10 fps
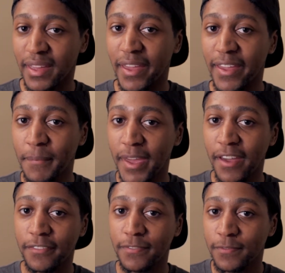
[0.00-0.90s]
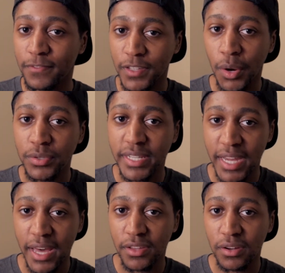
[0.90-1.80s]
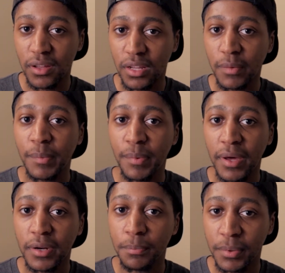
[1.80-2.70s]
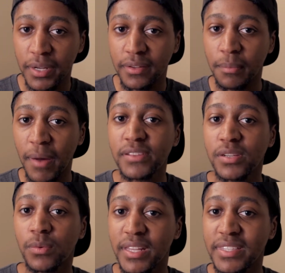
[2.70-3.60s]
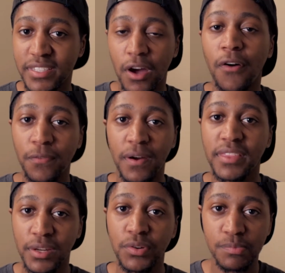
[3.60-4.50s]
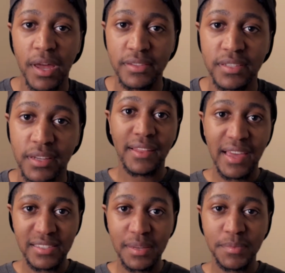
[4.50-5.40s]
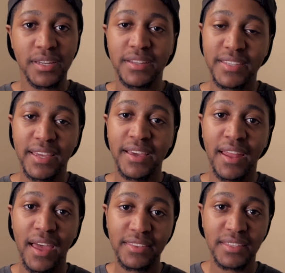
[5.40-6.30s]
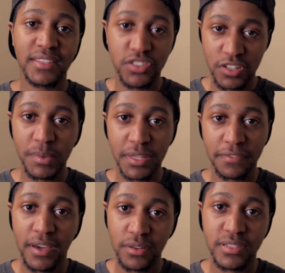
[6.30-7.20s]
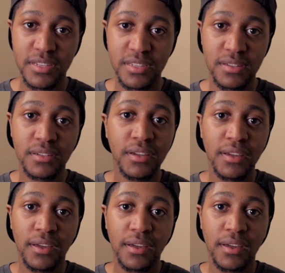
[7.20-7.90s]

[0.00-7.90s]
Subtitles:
it may have flowed together a little bit better, but the monster itself, I think, was menacing. Lastly, I'm just going to say it. I think this should have been the final season.